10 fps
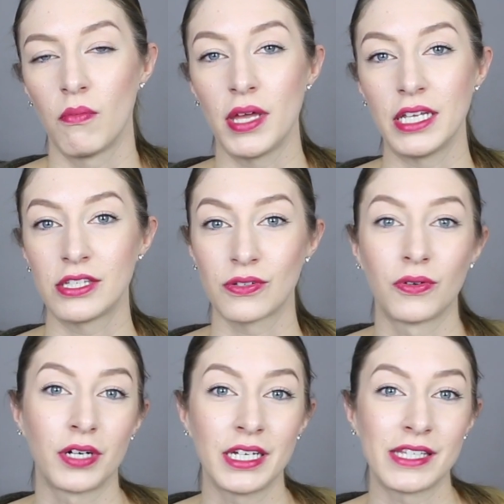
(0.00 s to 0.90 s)
many
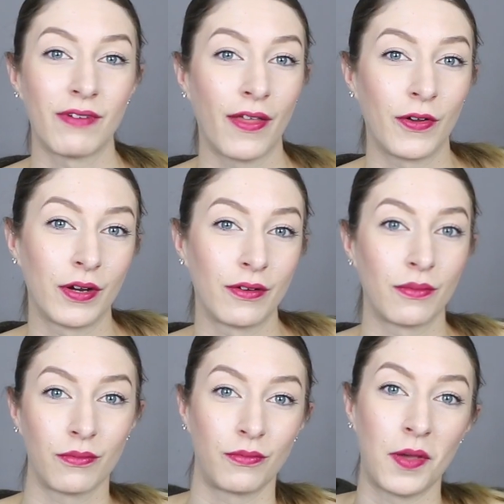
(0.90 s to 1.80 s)
stories of
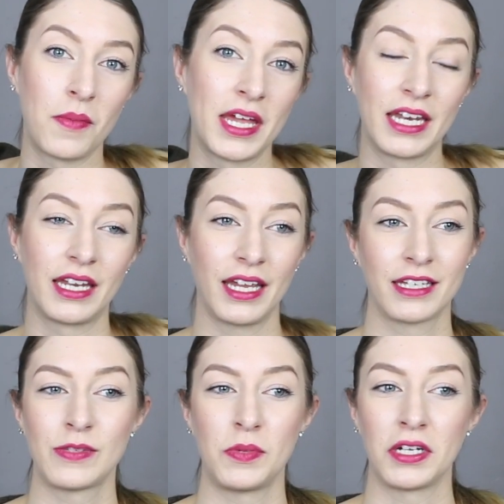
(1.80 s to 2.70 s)
other women
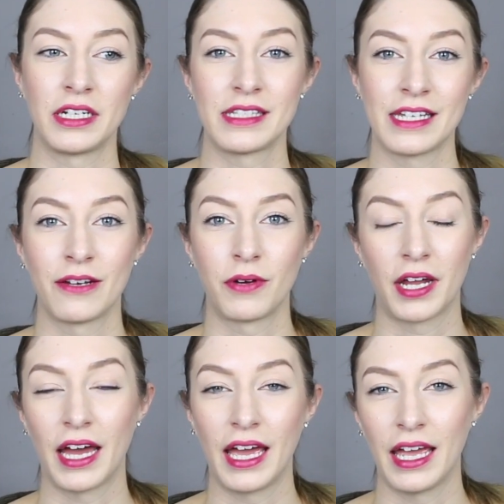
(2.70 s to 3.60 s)
experiencing what
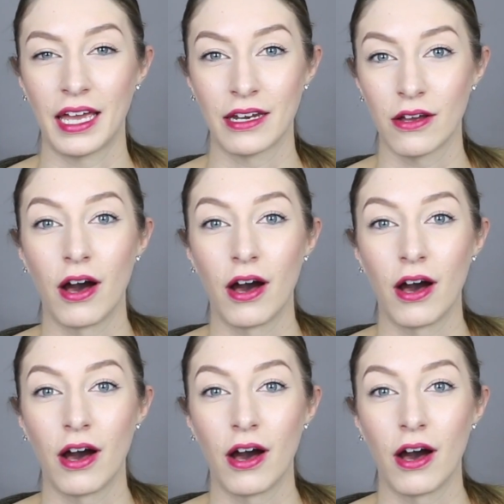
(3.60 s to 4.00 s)
I had